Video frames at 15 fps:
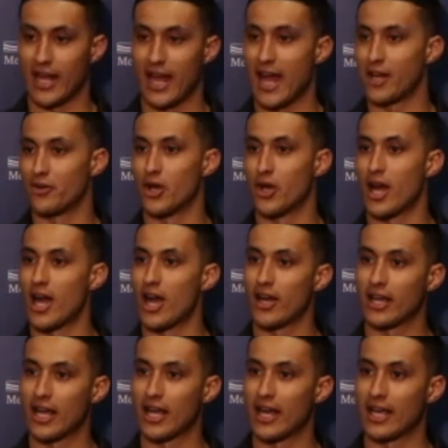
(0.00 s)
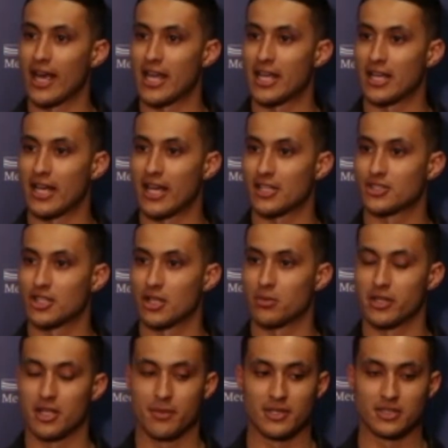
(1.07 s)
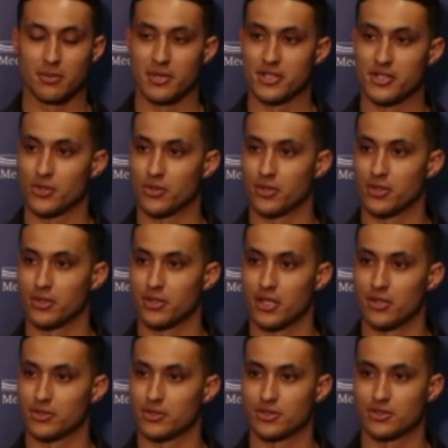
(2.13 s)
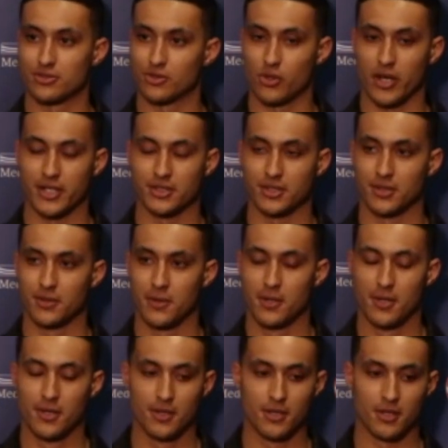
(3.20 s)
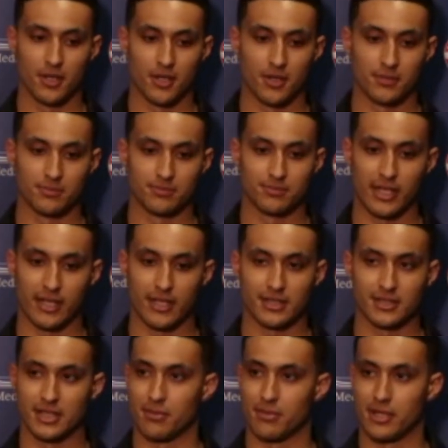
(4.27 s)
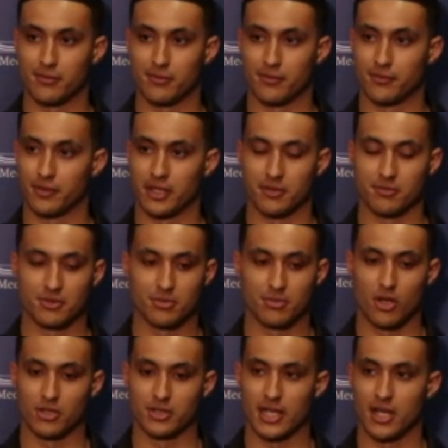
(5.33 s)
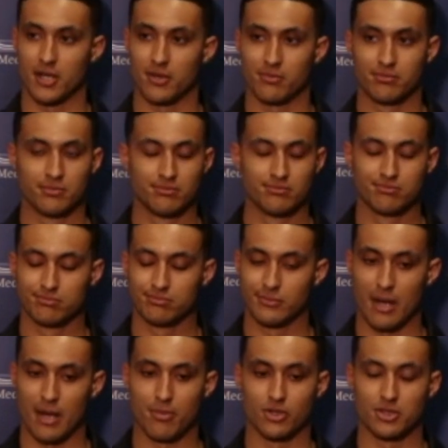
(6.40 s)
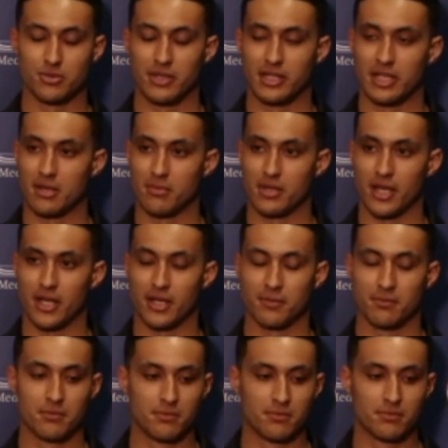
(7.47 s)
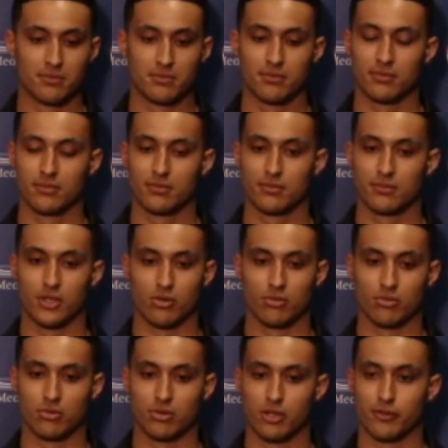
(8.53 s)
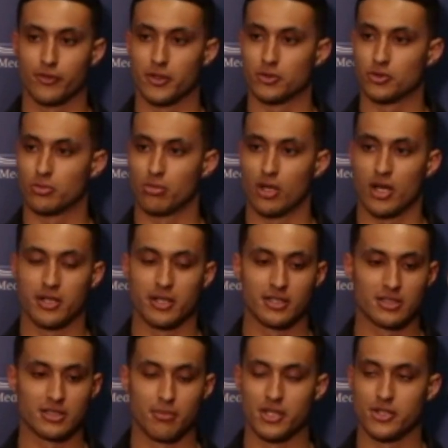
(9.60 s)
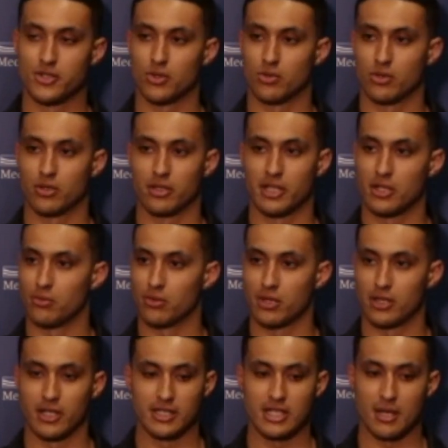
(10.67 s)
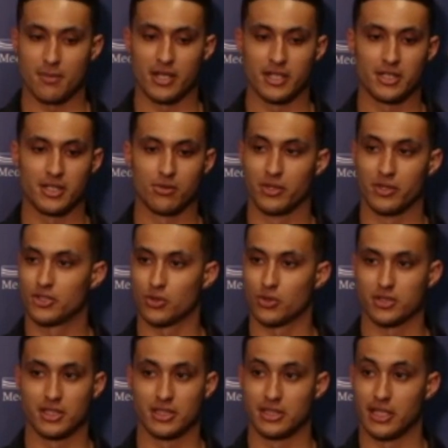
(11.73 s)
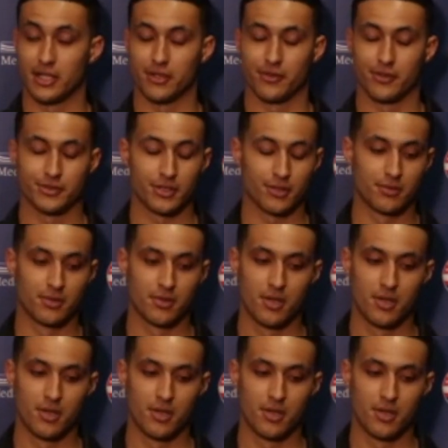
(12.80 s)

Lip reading: I don't know how I got stuck with him as a mentor. It's crazy. Like I said, being from Flint, small town, not supposed to be in the NBA. You know, good friends with Bron, as a mentor. Anytime I need a resource, he's here. So